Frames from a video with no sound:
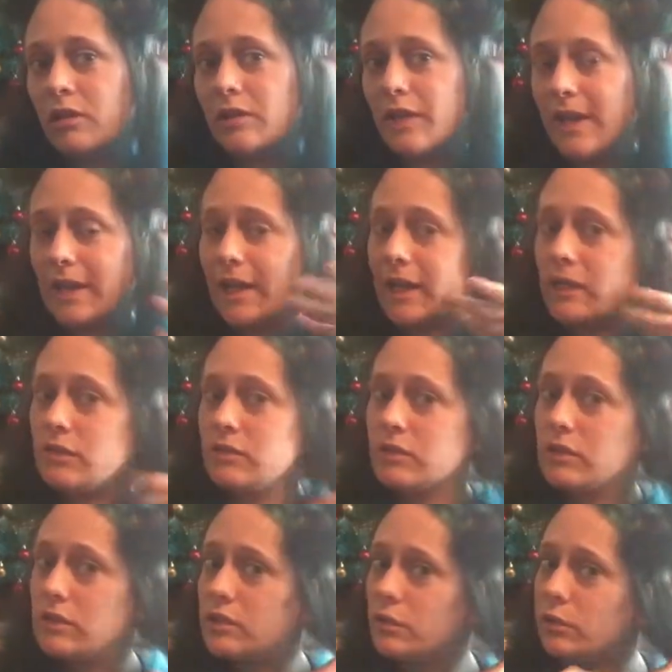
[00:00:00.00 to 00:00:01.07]
like I
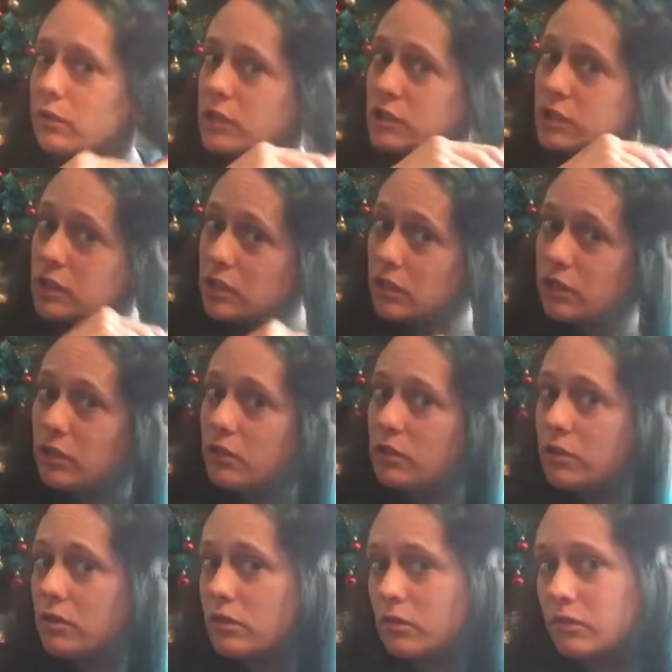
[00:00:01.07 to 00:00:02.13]
usually do this year
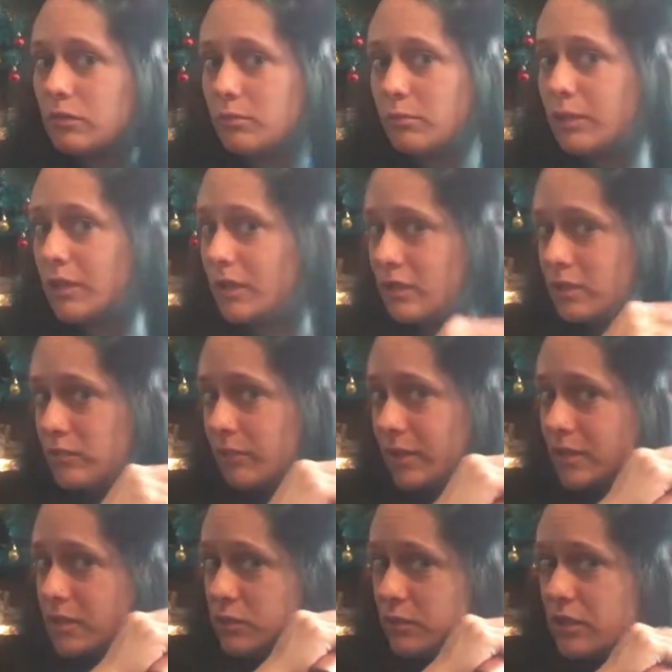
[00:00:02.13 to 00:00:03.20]
because of my
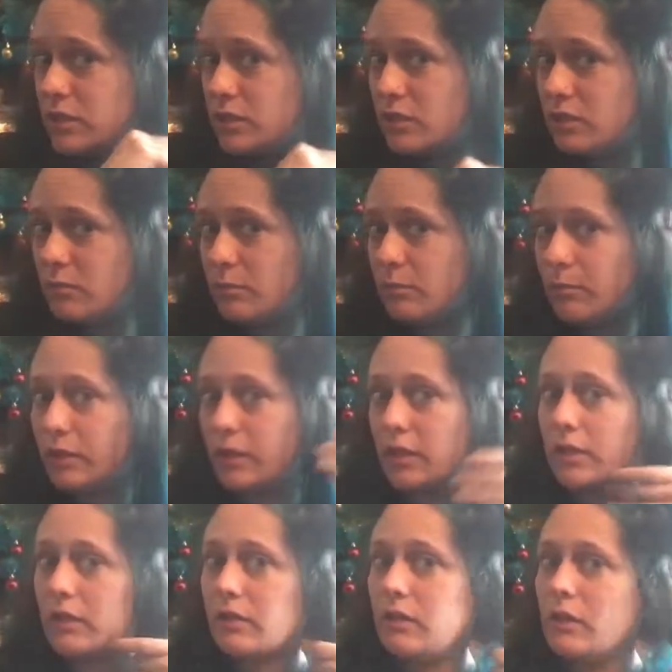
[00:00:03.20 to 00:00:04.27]
situation,
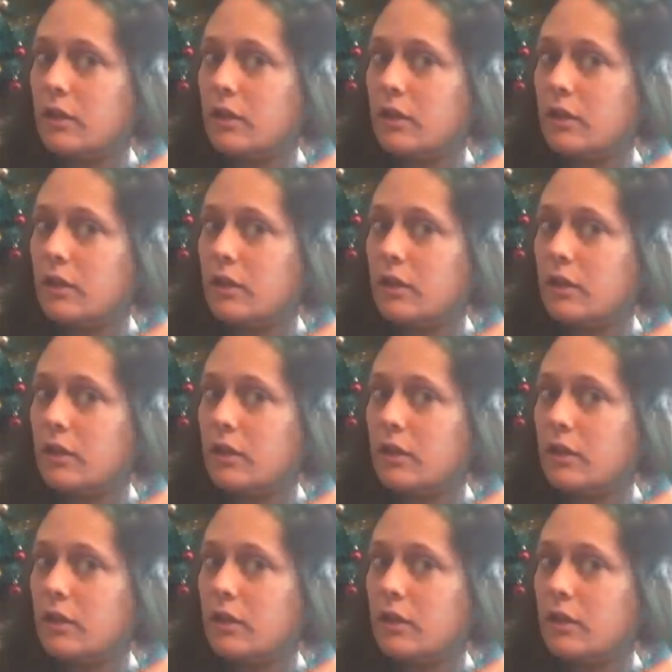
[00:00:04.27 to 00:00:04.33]
but